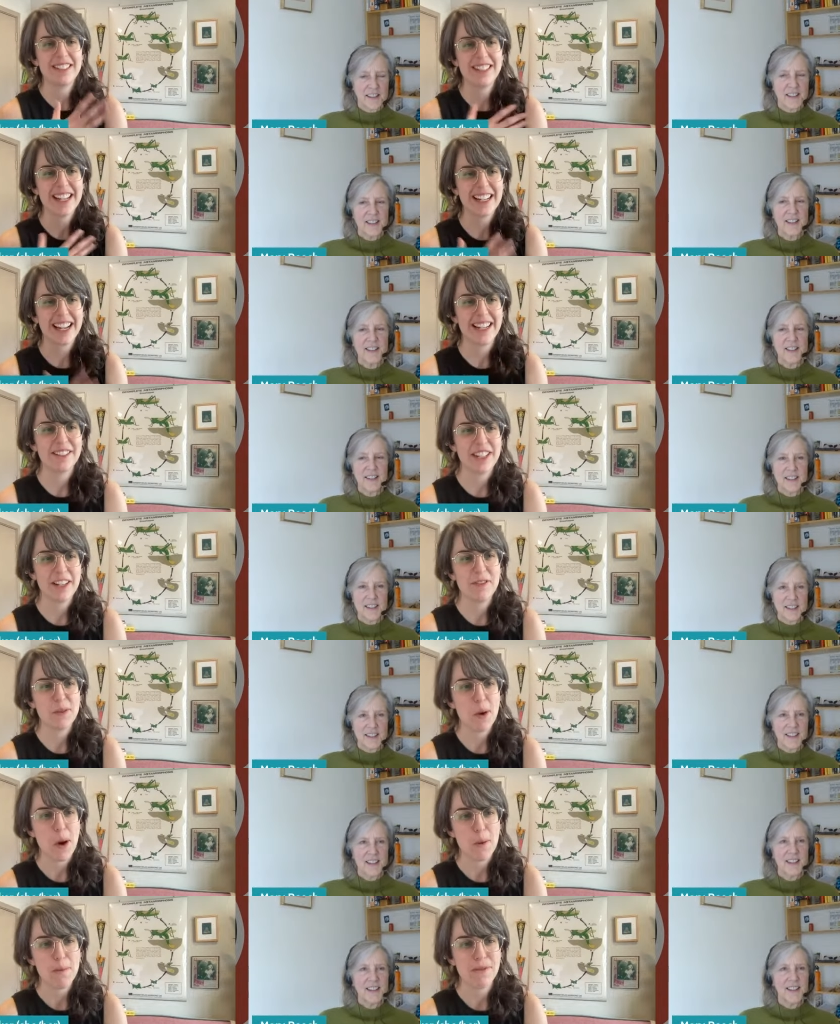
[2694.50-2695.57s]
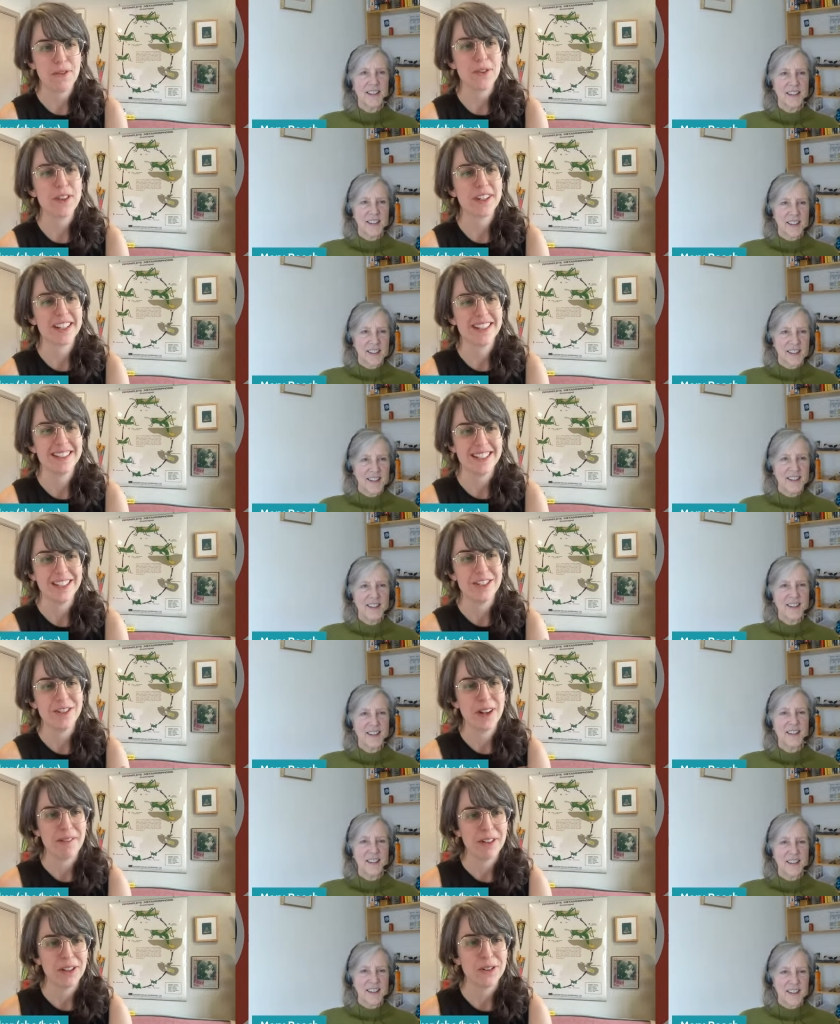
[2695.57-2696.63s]
Speaker 1: does, that, kind of give you hope for the continued
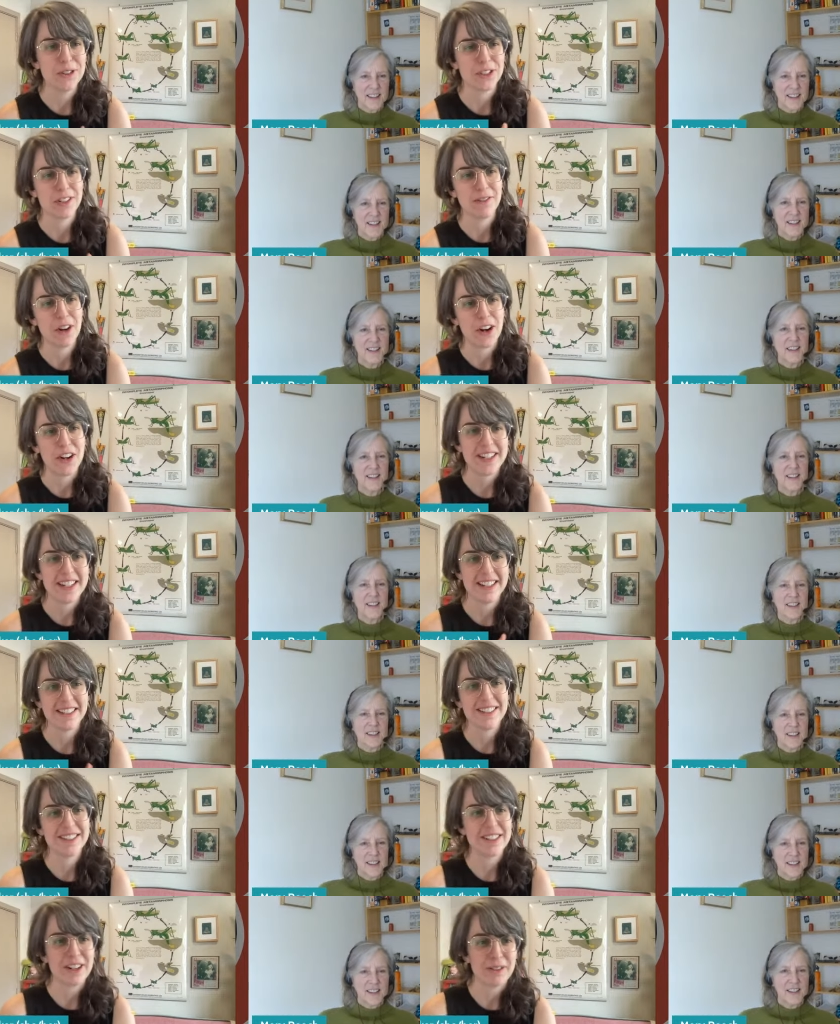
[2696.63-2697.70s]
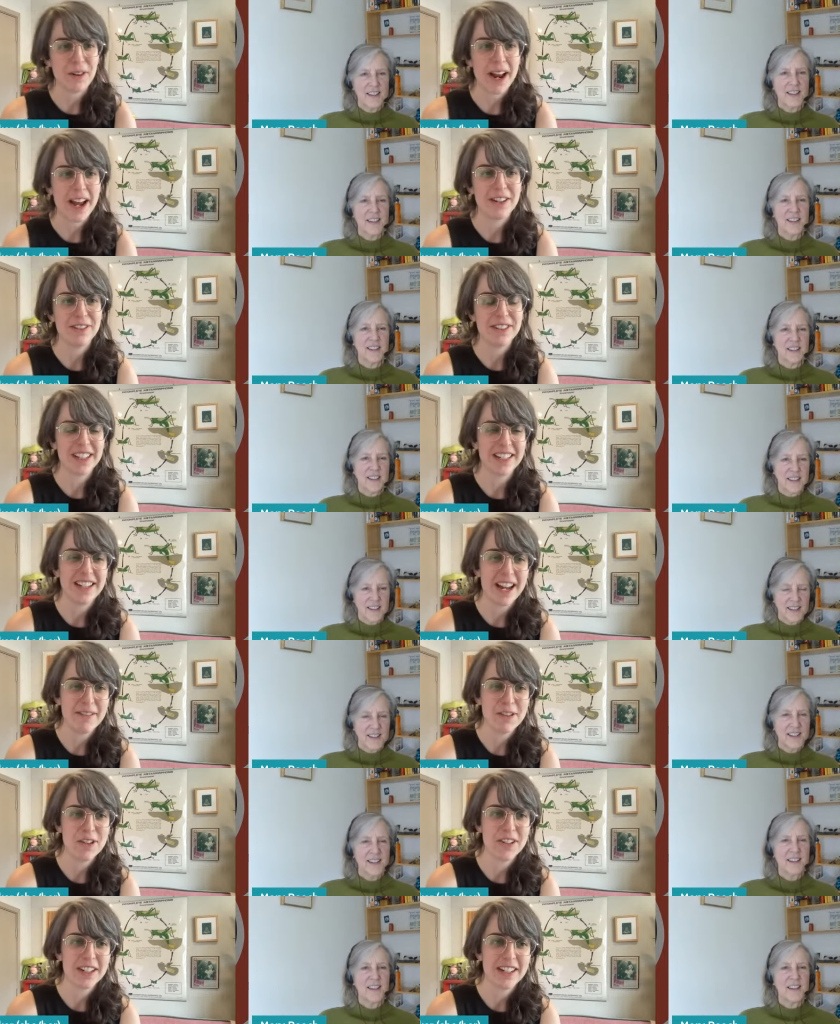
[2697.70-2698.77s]
evolution of our ideas around
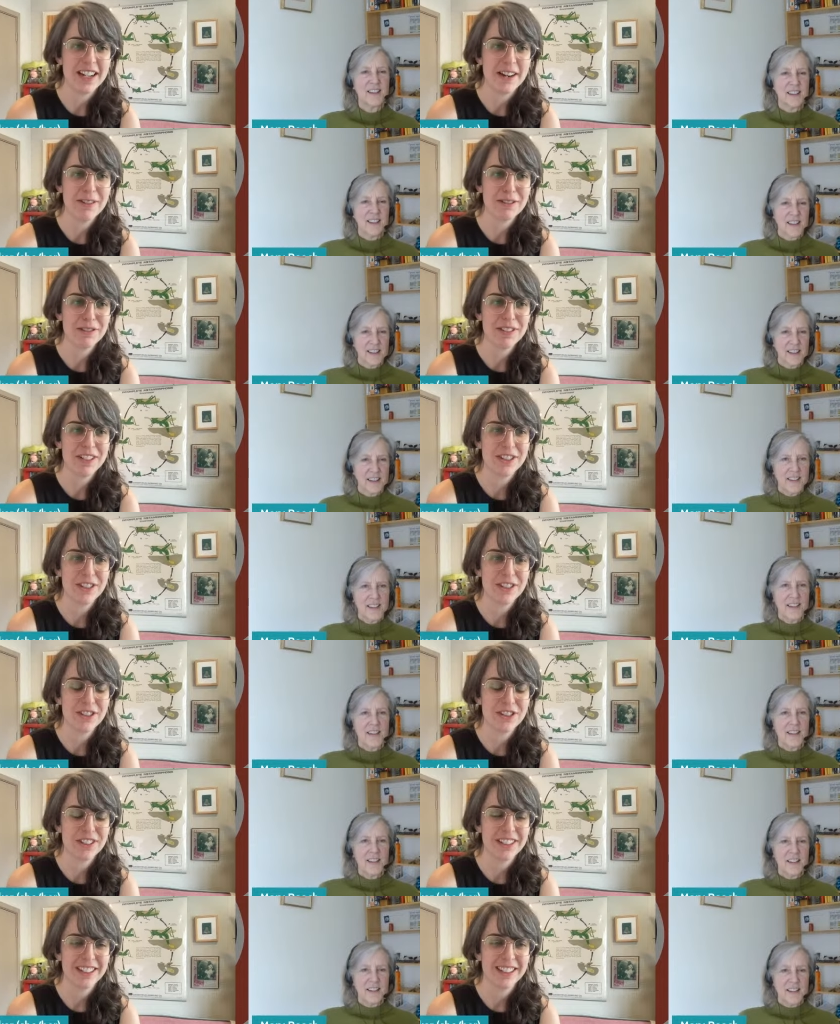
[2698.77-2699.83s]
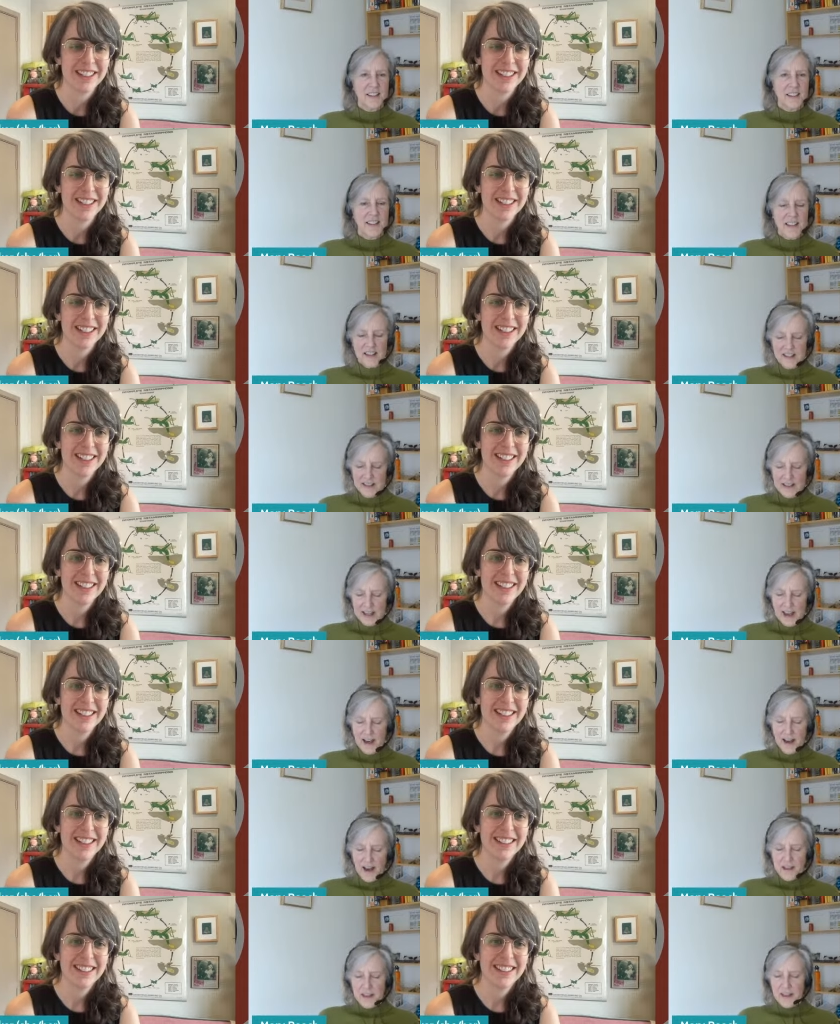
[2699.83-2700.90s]
cadaver and cadaver research?
Speaker 2: Yeah,
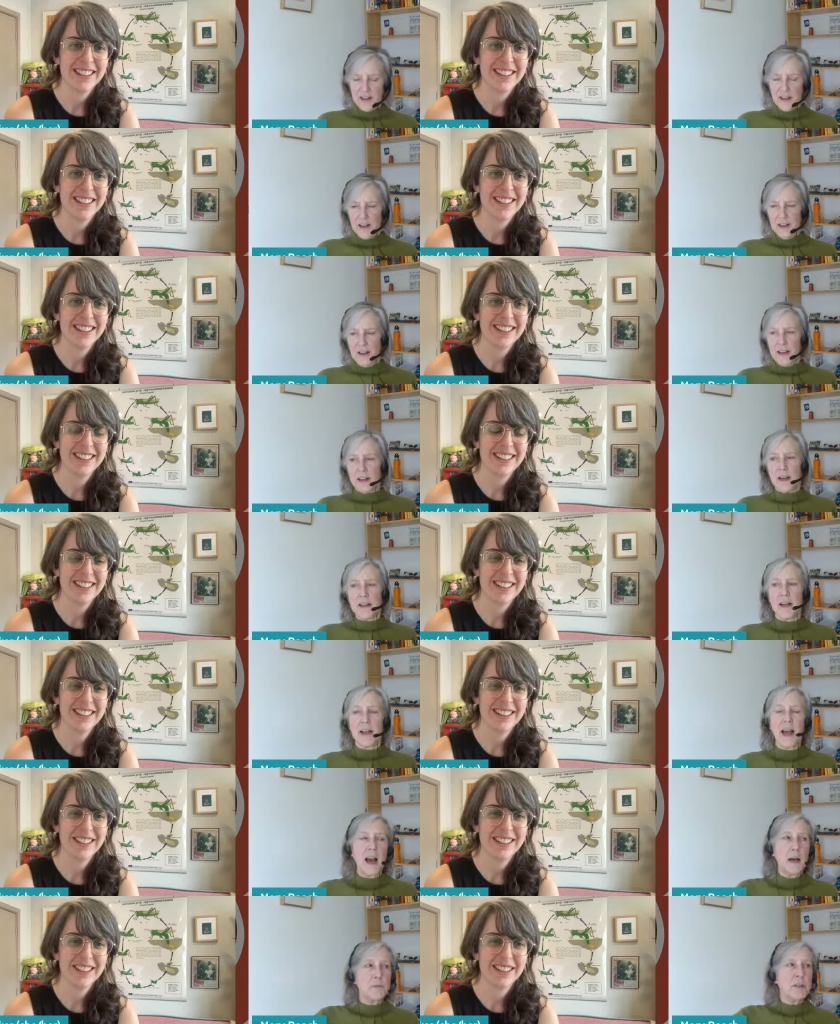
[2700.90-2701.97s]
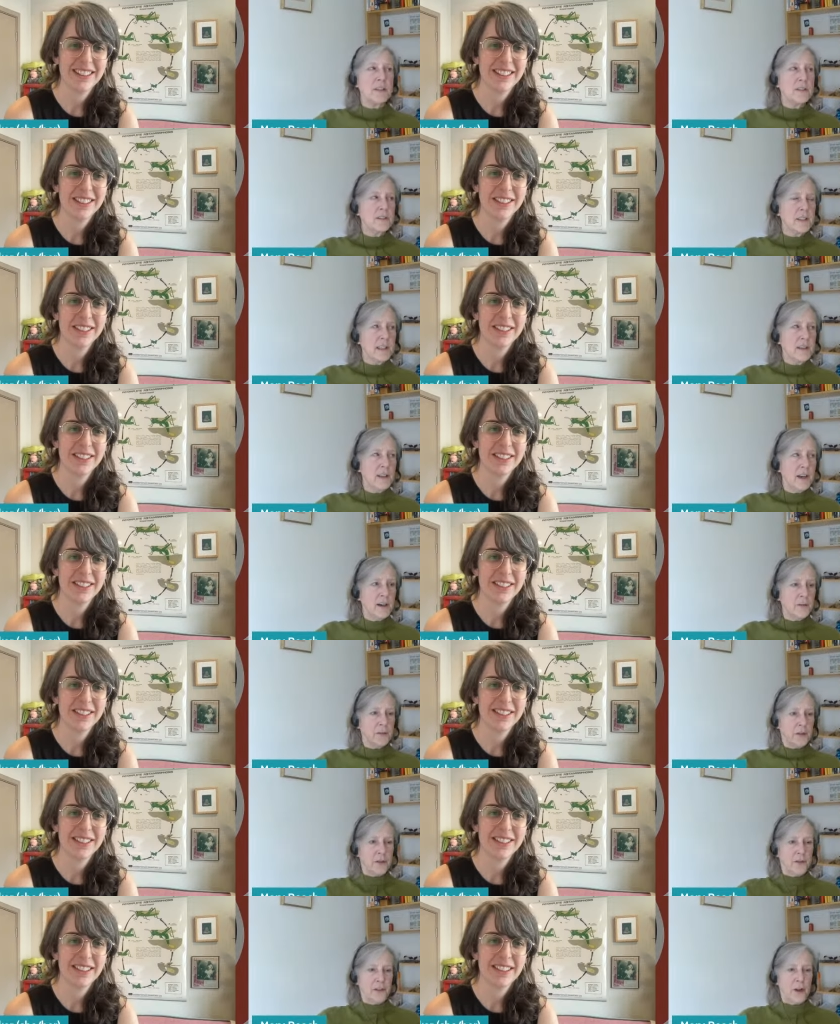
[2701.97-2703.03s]
I think, and I absolutely loved.
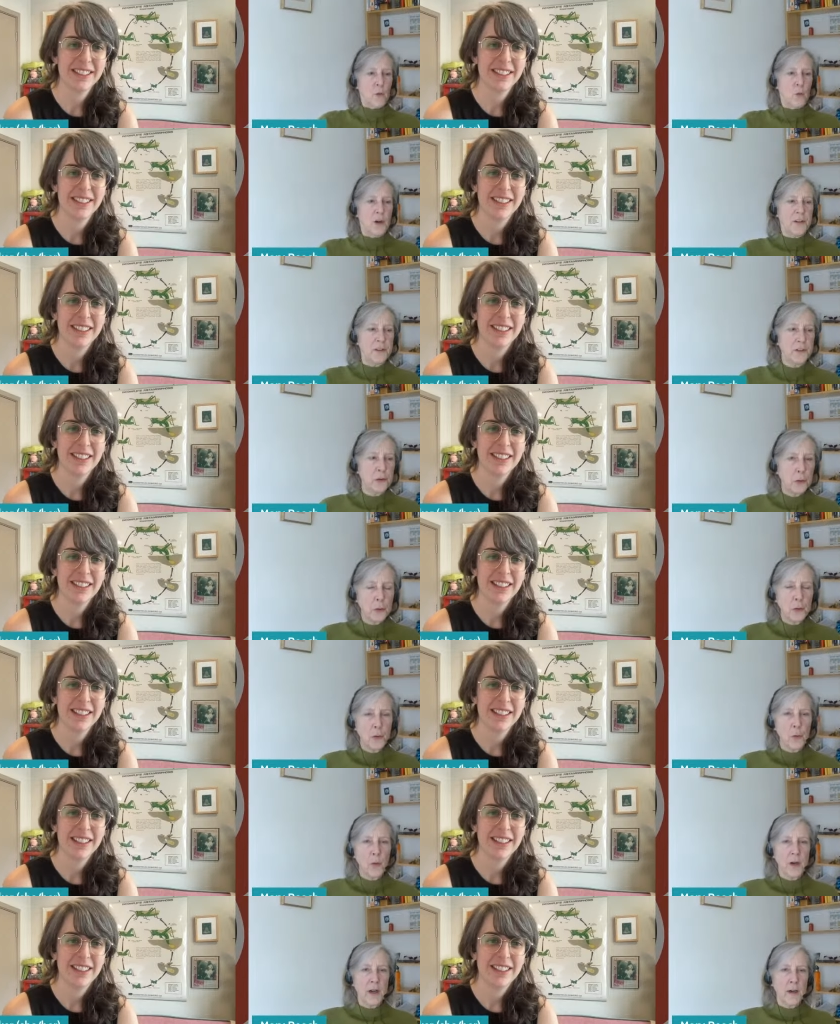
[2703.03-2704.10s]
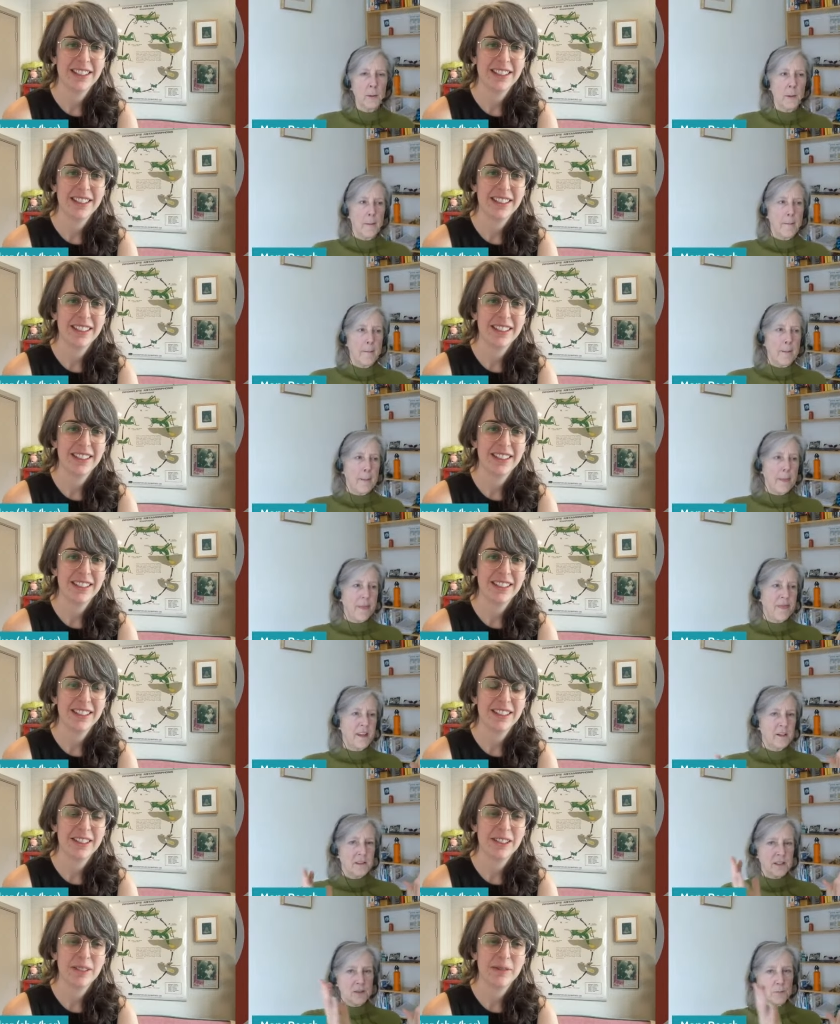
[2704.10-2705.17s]
There's that one school where there's